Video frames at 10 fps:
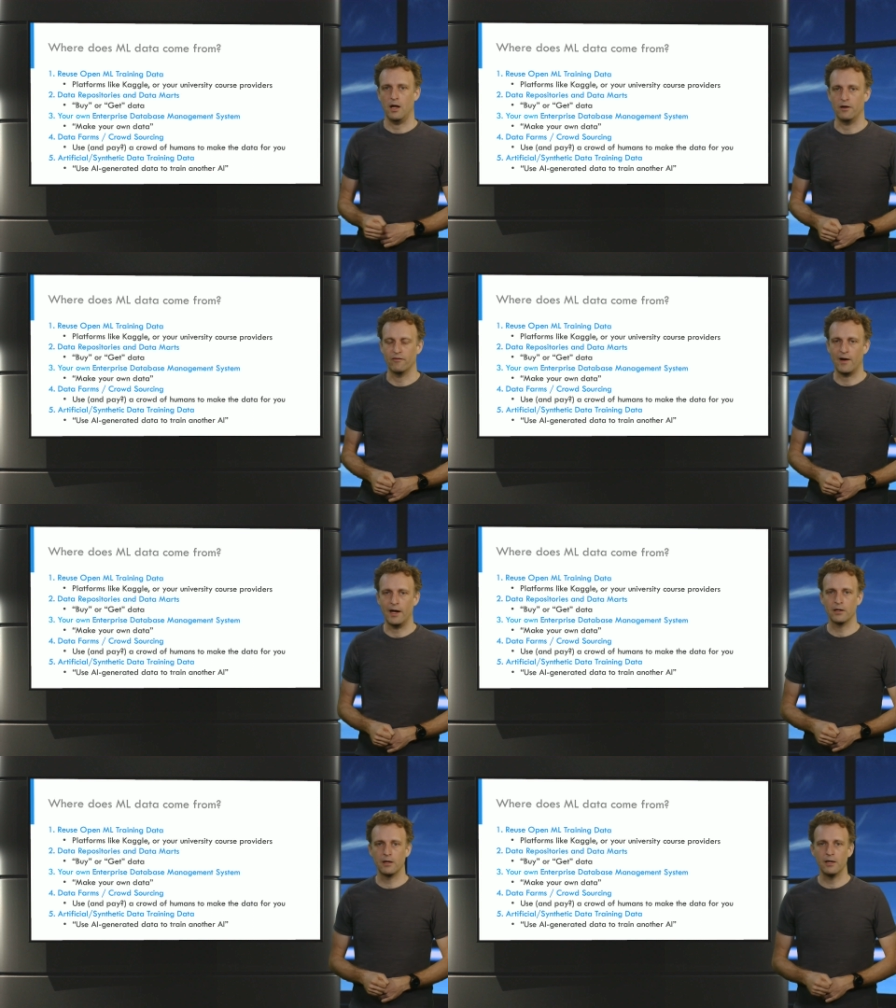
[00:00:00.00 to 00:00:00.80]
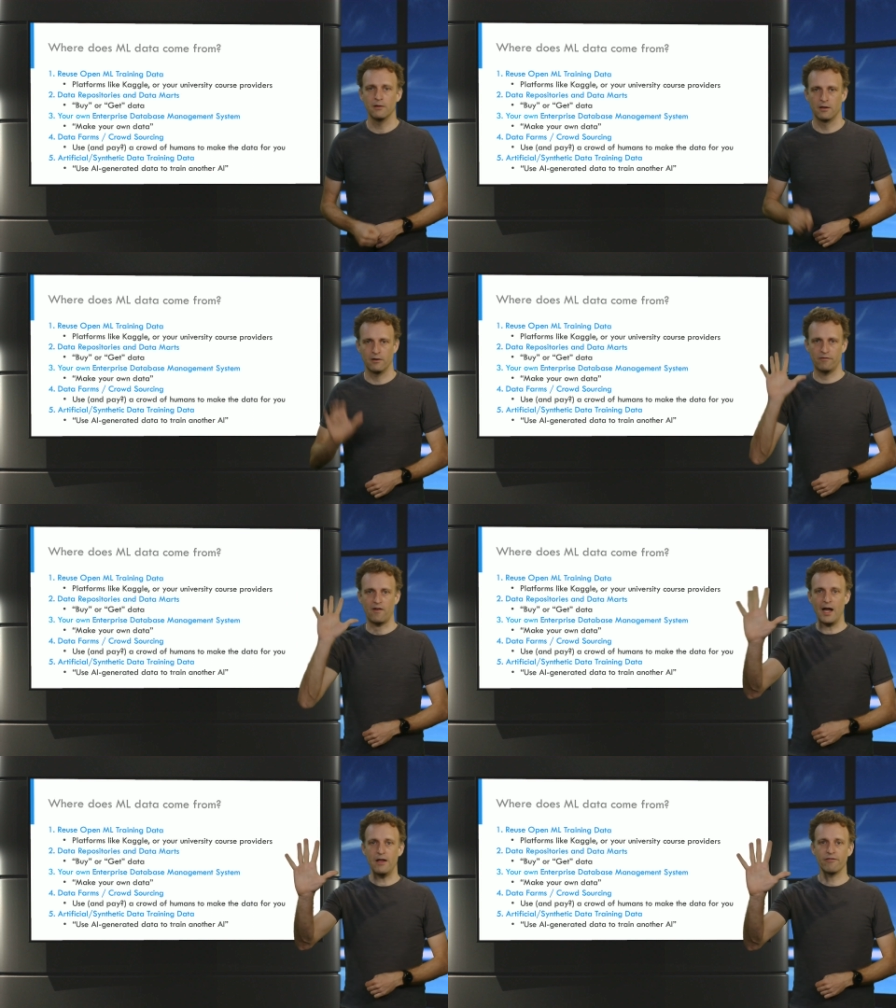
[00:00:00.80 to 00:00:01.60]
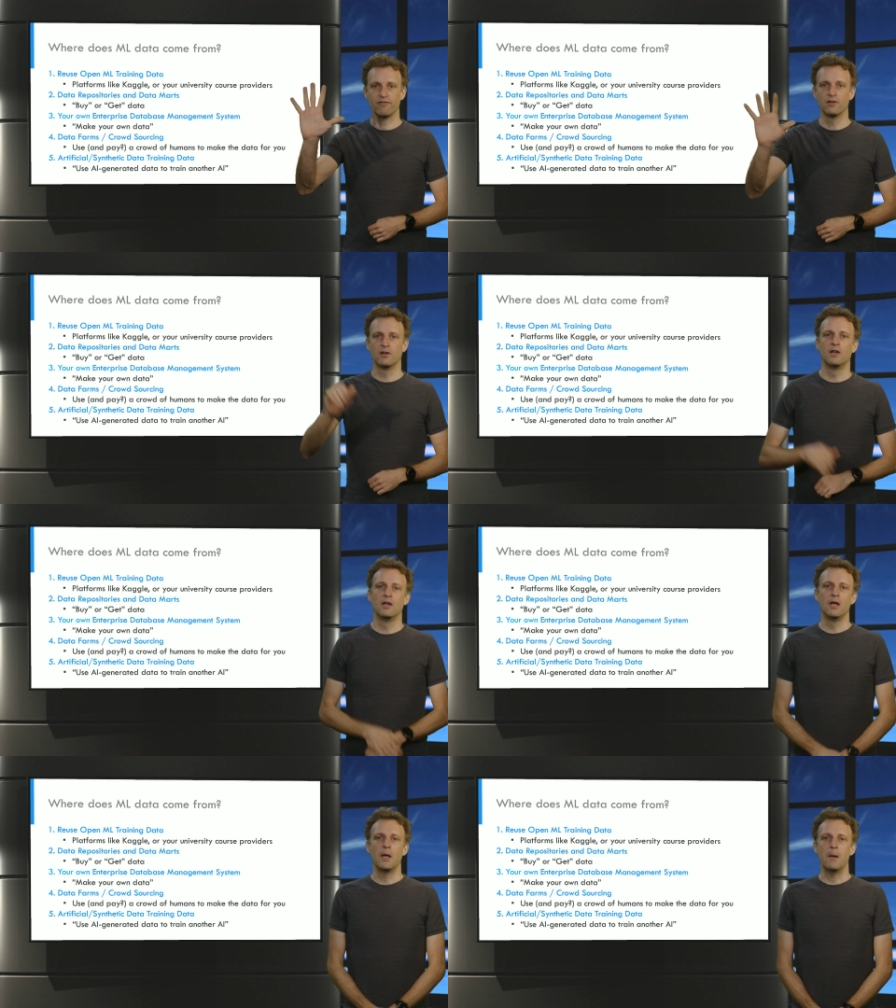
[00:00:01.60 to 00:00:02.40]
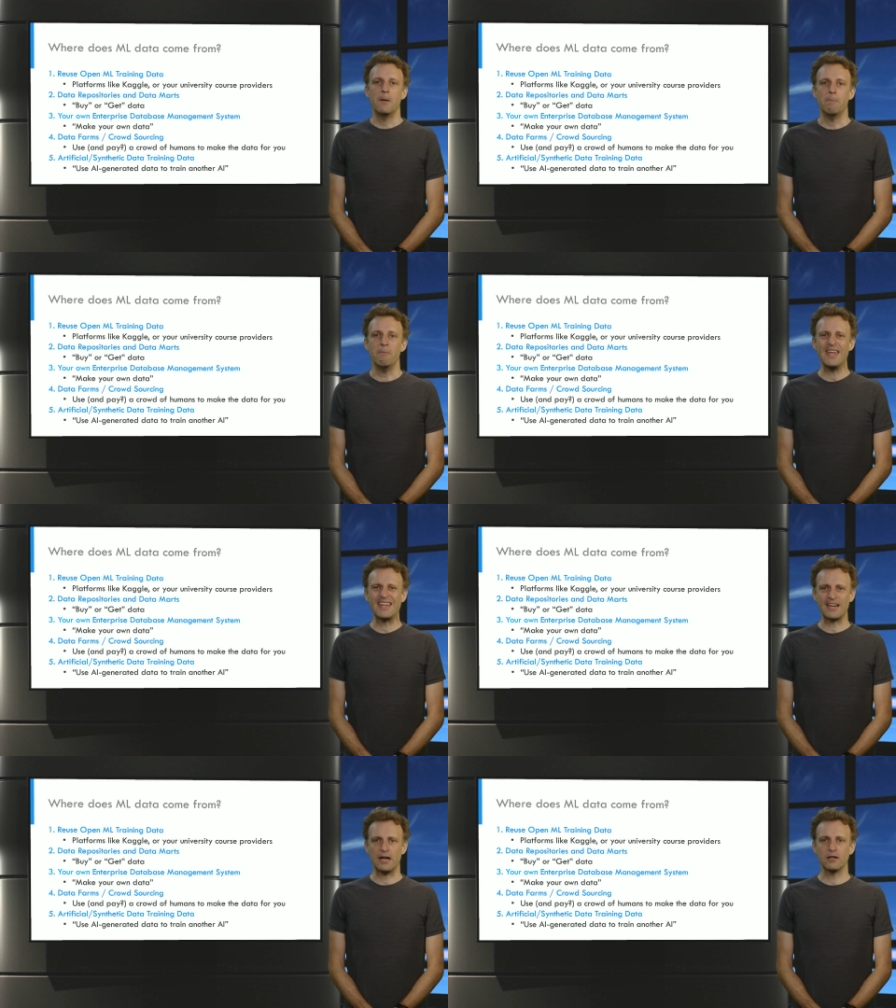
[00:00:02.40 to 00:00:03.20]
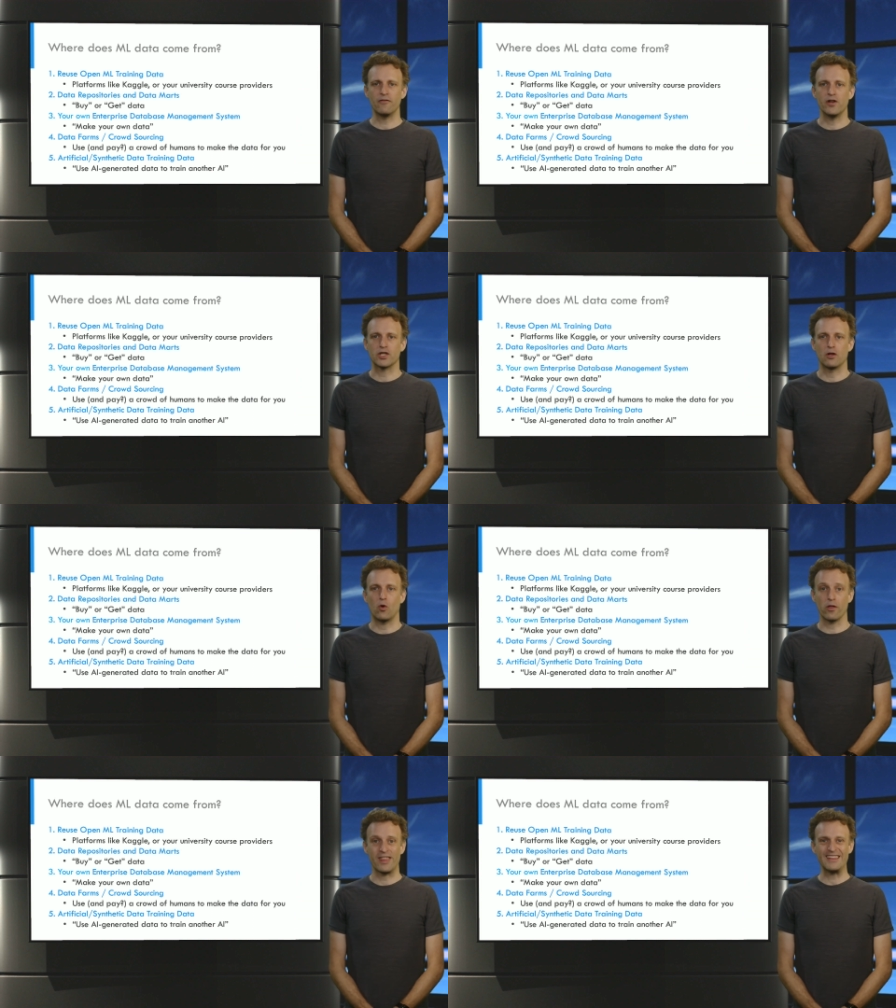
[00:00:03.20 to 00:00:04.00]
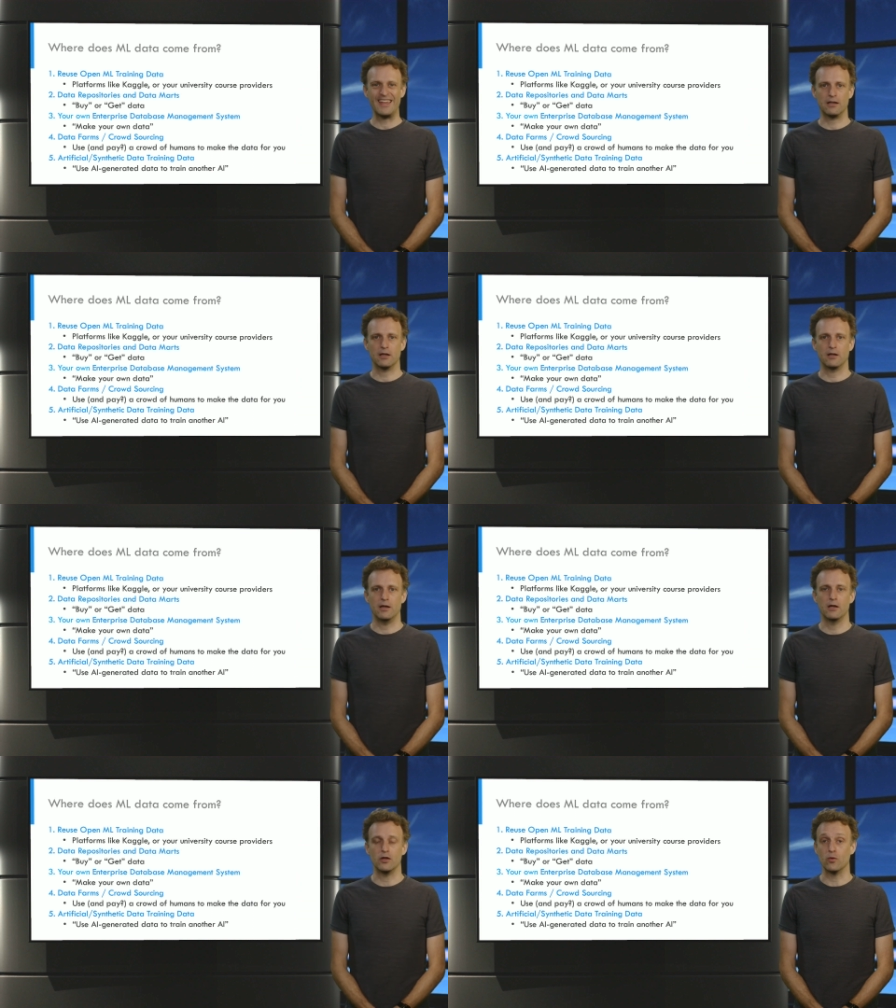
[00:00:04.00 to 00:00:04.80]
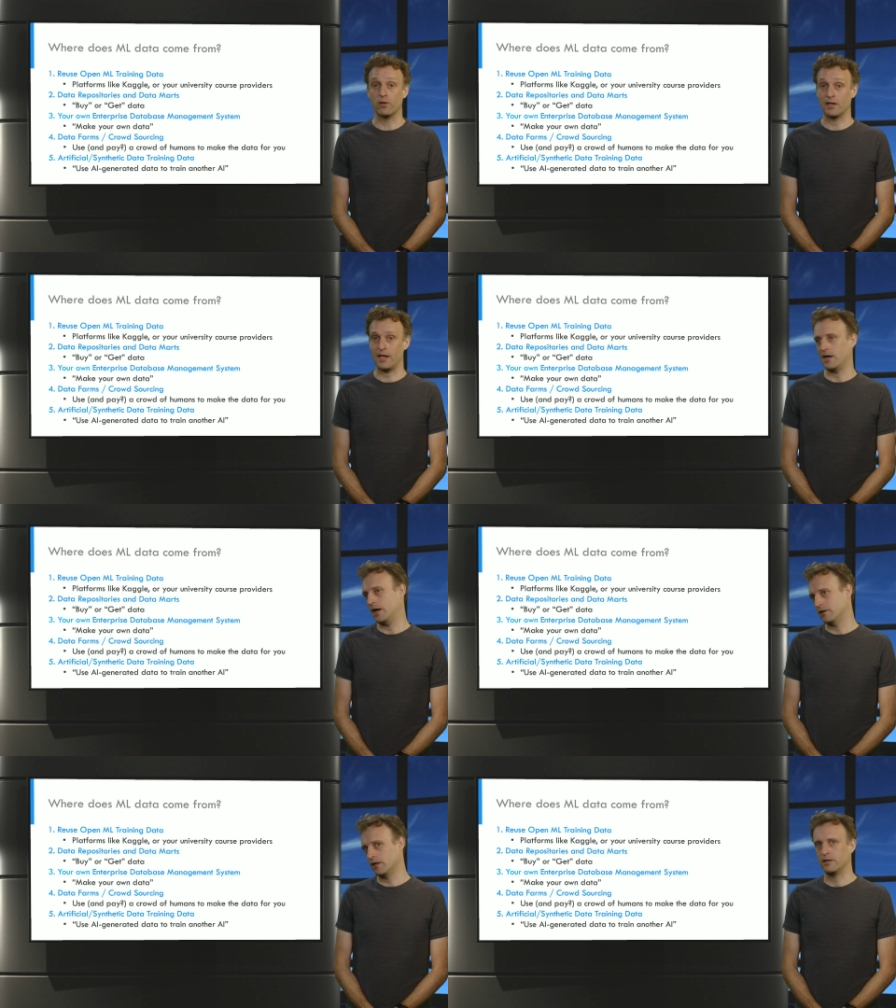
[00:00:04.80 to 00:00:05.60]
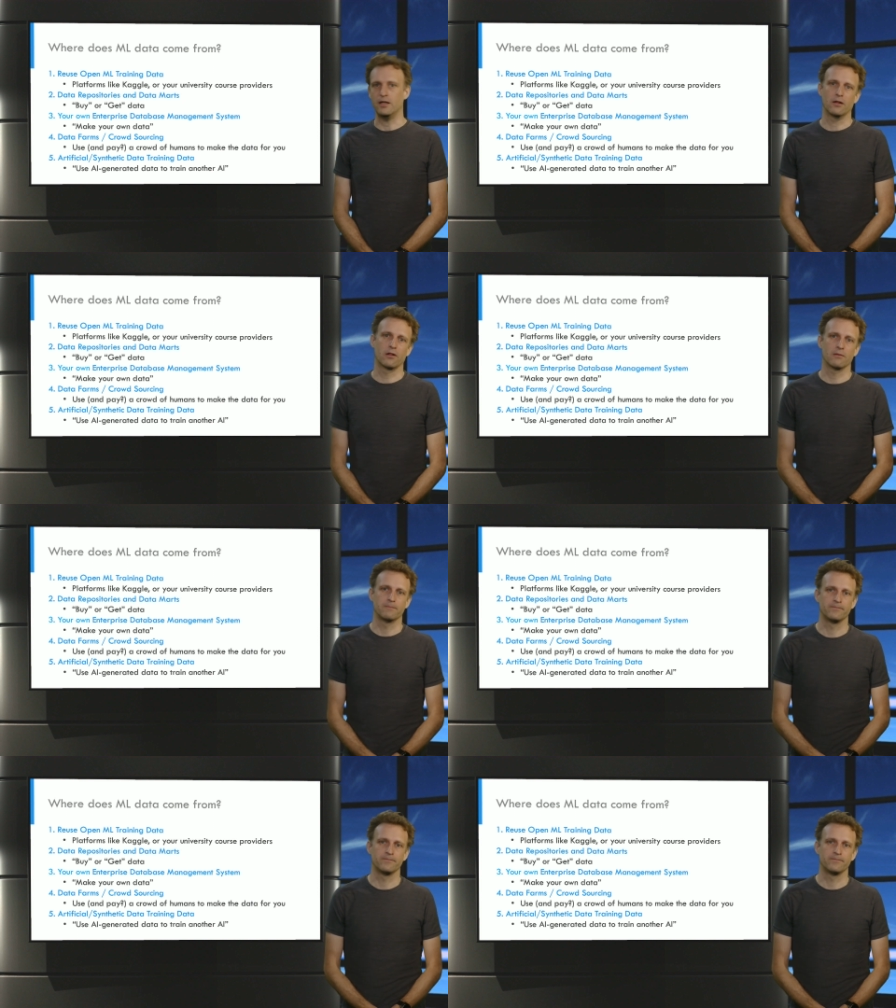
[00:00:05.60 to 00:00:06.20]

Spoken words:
And finally, 5. Making artificial or synthetic data using AI techniques.